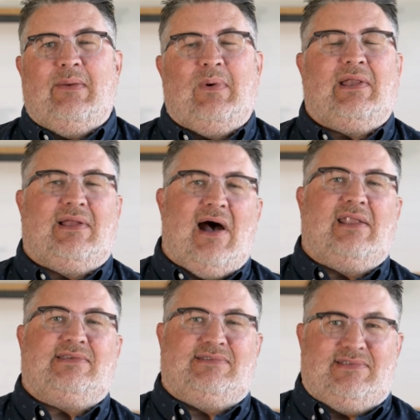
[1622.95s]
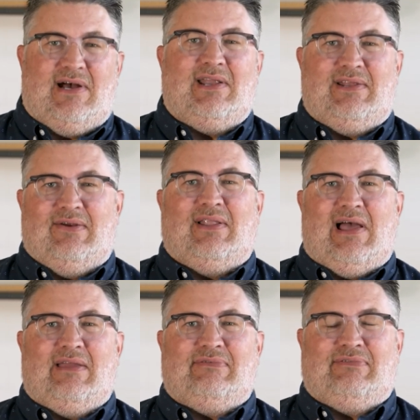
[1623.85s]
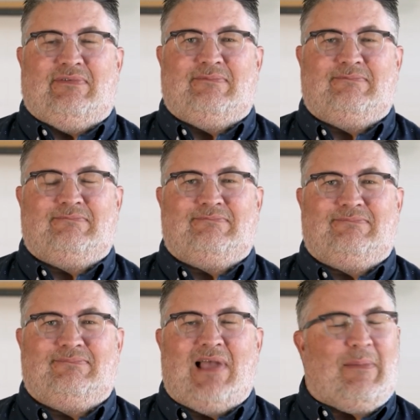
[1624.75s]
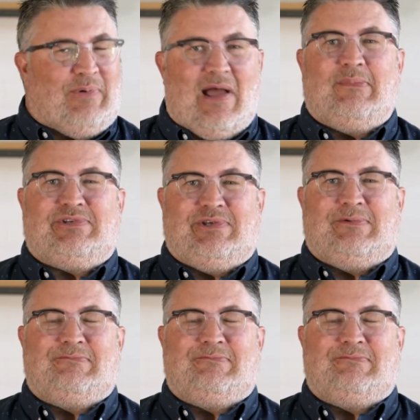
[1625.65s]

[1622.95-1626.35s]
and what God has done in your life. I promise you.